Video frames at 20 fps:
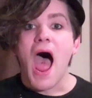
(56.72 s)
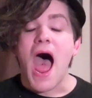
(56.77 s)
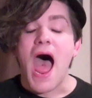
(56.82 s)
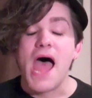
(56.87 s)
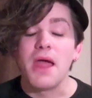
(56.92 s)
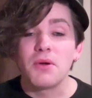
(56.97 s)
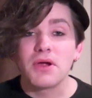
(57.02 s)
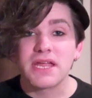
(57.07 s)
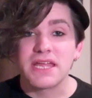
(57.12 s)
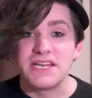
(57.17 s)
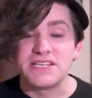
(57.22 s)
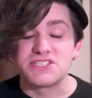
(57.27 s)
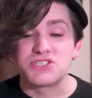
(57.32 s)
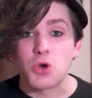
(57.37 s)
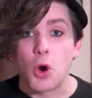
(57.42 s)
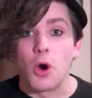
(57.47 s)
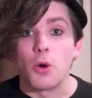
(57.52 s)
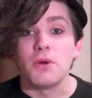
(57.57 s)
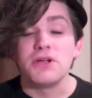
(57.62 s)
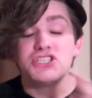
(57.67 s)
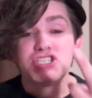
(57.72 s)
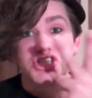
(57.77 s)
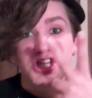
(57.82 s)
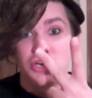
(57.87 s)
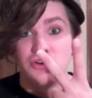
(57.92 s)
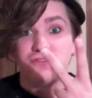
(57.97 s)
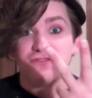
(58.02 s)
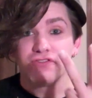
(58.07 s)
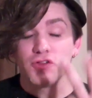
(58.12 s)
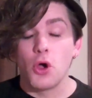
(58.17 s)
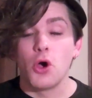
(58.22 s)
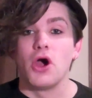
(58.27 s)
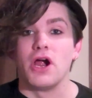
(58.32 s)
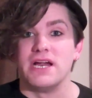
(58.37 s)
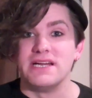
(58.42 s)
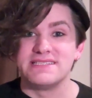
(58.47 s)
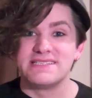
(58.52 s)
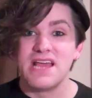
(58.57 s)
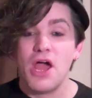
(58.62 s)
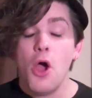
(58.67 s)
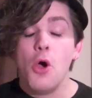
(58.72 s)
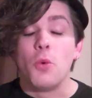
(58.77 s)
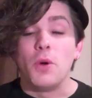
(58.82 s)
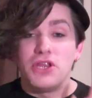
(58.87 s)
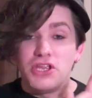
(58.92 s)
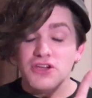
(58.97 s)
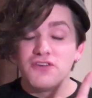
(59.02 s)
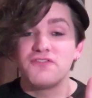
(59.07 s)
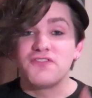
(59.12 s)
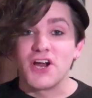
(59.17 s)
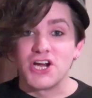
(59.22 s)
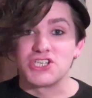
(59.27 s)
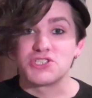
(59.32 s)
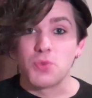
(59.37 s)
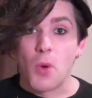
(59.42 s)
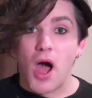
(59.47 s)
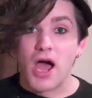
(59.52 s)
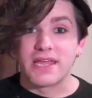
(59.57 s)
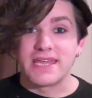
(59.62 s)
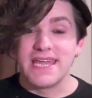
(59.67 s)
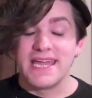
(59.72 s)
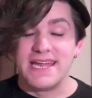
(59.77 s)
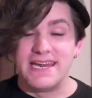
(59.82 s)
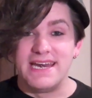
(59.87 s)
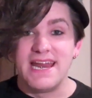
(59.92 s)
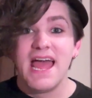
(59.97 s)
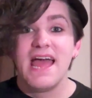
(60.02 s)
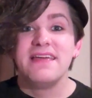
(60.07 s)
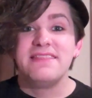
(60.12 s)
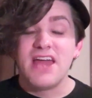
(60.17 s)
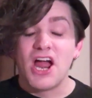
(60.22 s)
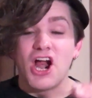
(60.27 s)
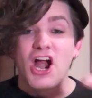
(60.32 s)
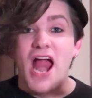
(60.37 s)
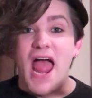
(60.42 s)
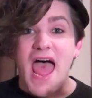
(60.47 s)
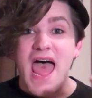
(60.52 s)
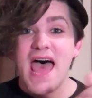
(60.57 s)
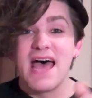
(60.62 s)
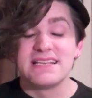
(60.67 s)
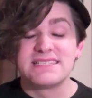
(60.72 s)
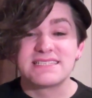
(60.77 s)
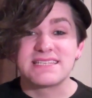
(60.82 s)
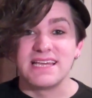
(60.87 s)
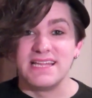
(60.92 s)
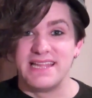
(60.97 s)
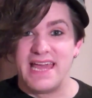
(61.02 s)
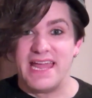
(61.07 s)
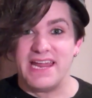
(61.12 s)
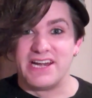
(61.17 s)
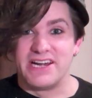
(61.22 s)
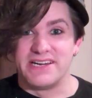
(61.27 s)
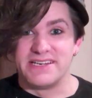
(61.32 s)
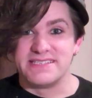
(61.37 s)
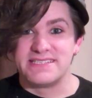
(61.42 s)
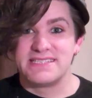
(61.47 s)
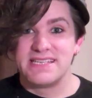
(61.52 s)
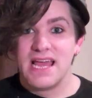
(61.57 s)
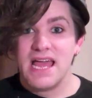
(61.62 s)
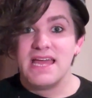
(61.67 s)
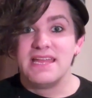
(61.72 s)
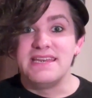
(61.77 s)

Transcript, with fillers: I work in a store with two floors. When you first walk in, there are escalators.